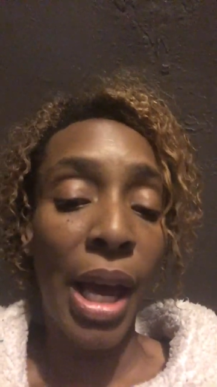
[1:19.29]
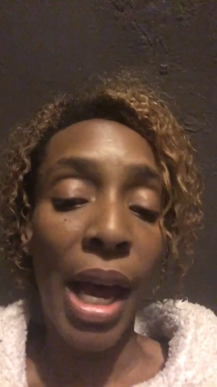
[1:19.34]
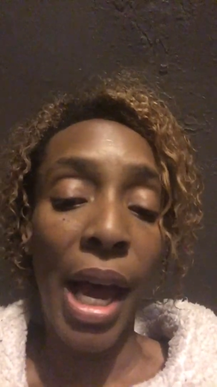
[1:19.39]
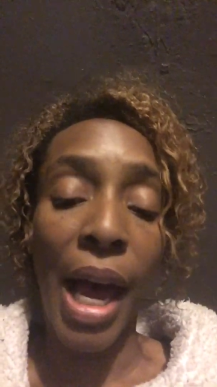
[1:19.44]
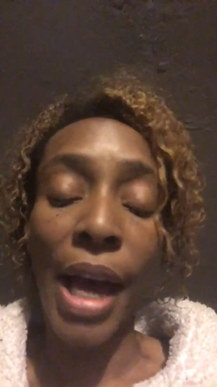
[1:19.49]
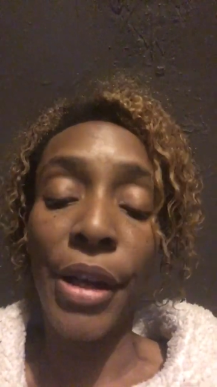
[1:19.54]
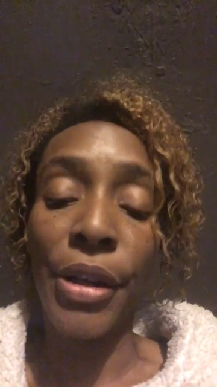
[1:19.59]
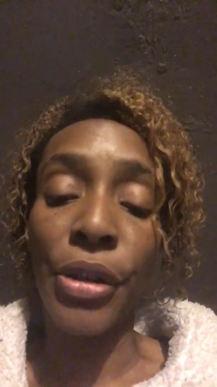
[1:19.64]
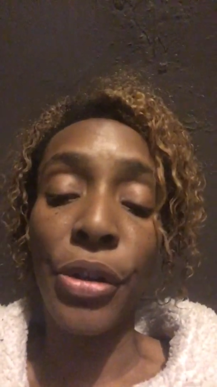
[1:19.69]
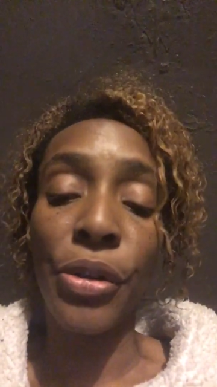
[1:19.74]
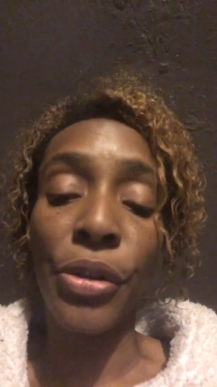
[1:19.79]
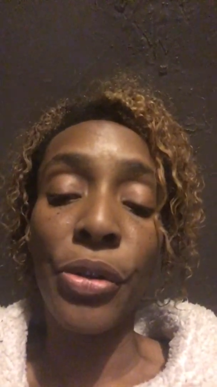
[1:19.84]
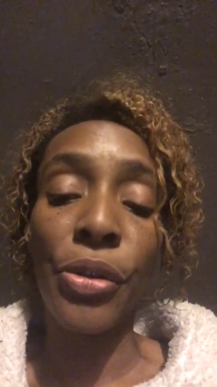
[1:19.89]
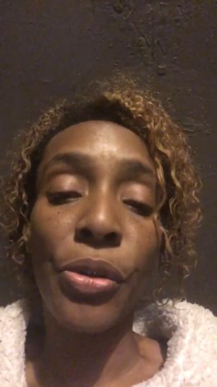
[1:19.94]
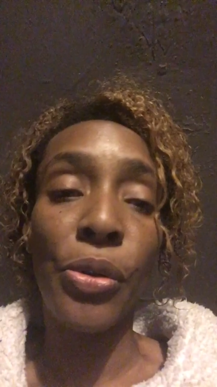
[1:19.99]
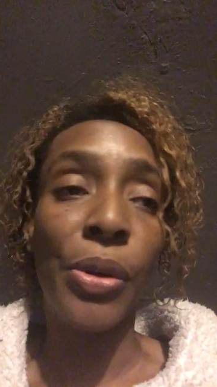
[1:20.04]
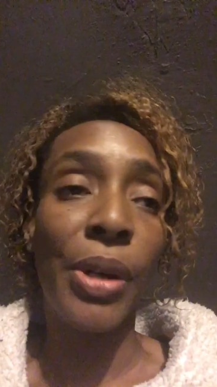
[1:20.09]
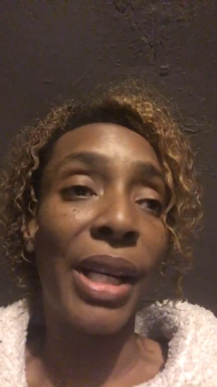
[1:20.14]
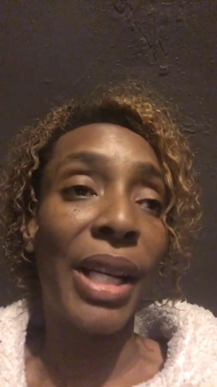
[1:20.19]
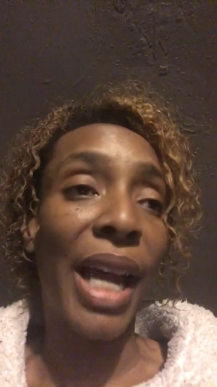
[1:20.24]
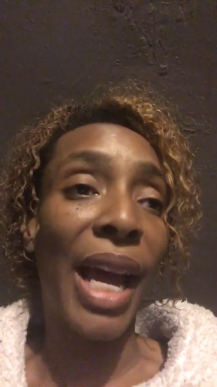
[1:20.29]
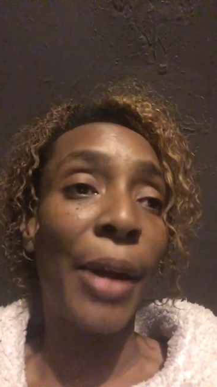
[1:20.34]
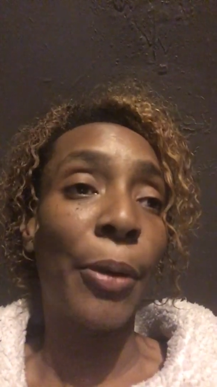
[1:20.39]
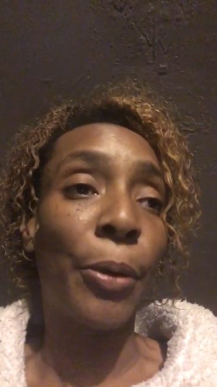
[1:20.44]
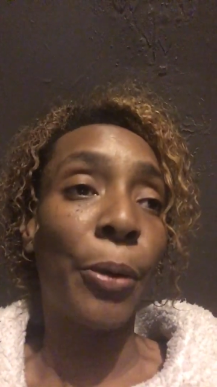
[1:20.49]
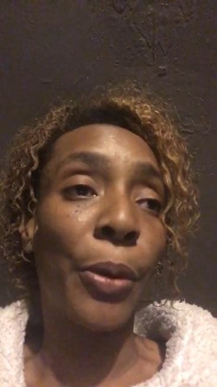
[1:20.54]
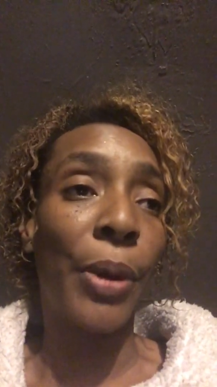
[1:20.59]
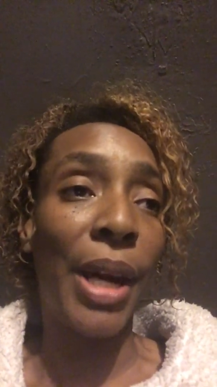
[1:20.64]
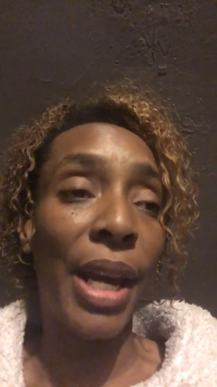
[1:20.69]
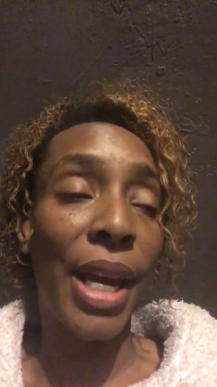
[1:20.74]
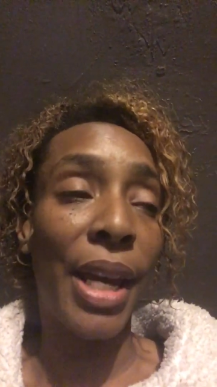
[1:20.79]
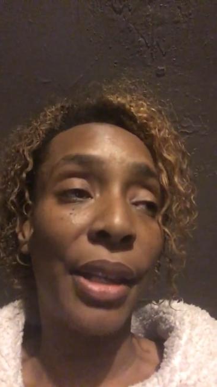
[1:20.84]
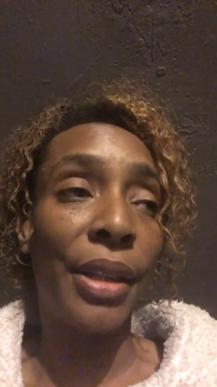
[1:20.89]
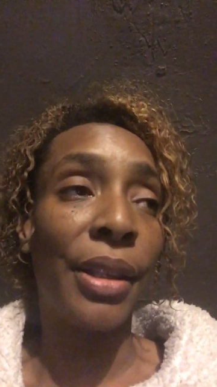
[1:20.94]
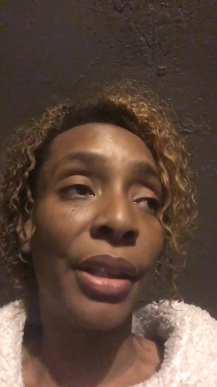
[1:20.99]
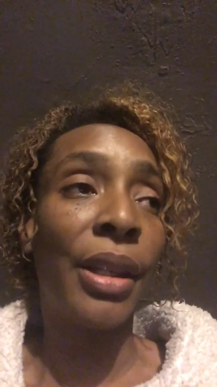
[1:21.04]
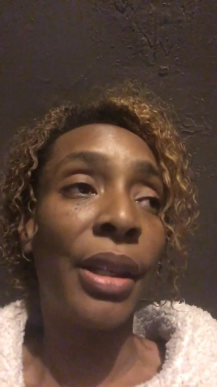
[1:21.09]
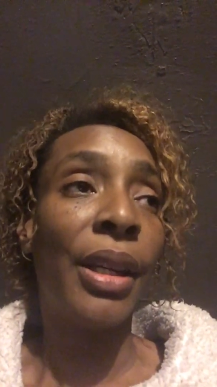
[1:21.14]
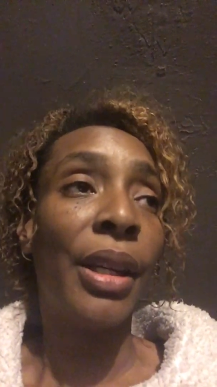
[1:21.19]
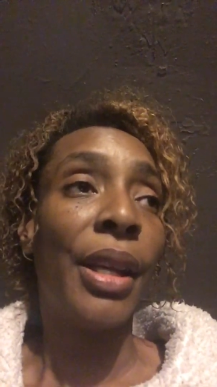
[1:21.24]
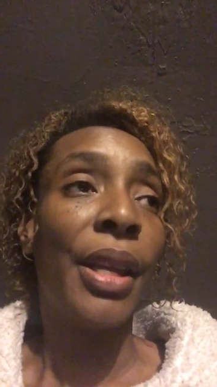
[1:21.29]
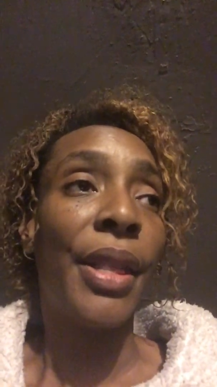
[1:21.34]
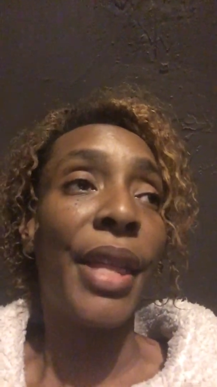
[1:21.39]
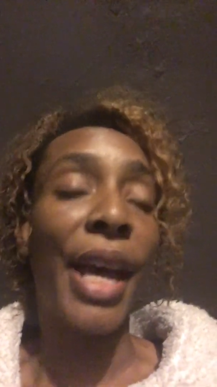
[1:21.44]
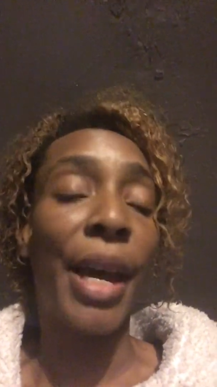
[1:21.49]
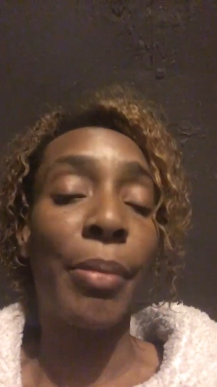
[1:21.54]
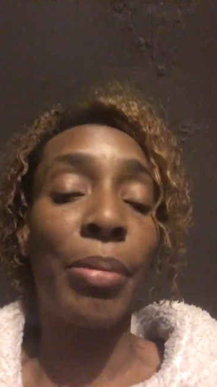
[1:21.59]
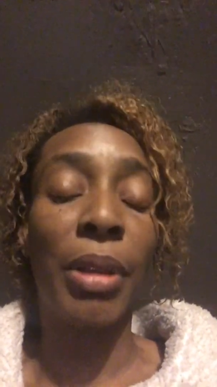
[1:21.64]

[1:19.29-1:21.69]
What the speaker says: I knew, and I ran that